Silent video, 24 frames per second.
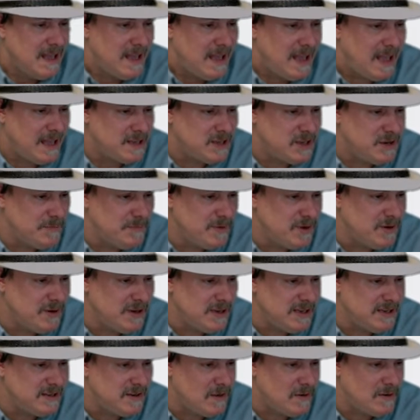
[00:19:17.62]
and
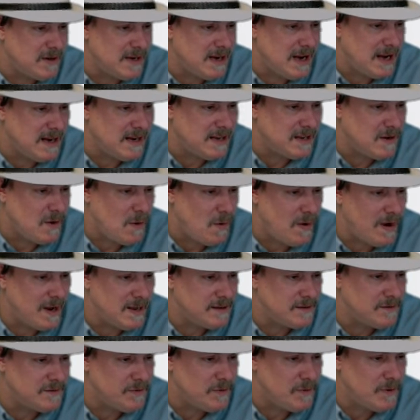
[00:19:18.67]
community donated
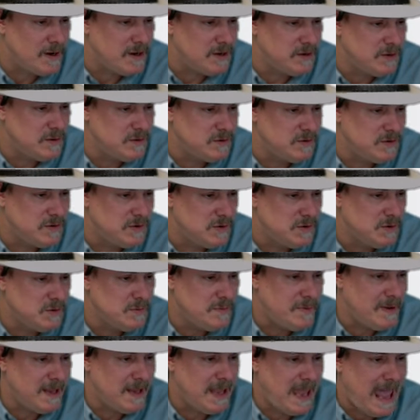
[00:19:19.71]
coins for a
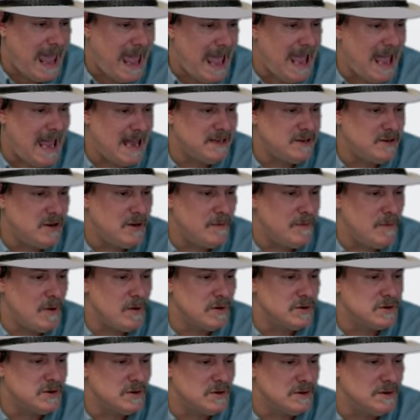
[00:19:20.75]
YouTube ad
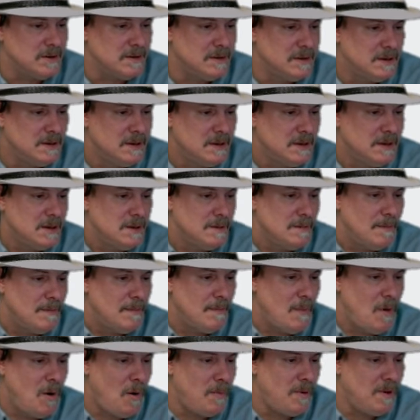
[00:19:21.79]
commercial,
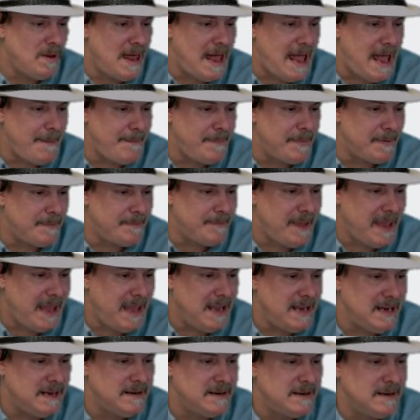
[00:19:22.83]
mobile app
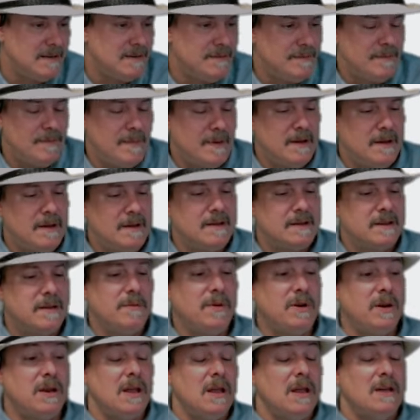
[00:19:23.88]
paid uh,
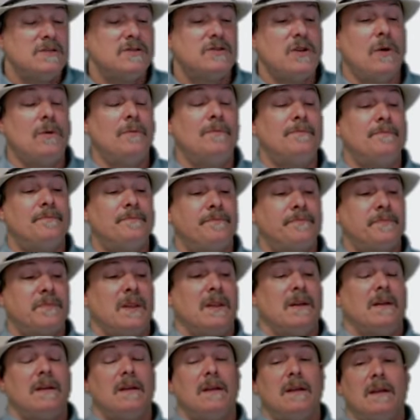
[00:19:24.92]
community. So,
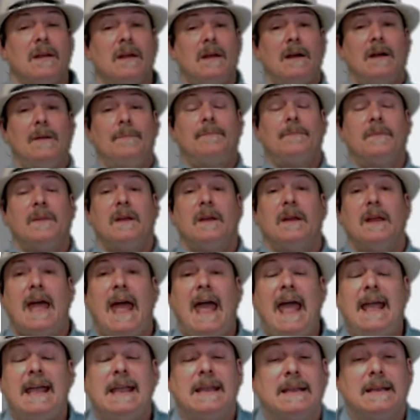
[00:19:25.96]
um,
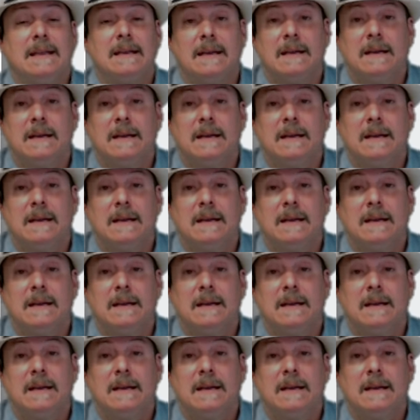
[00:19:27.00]
hey,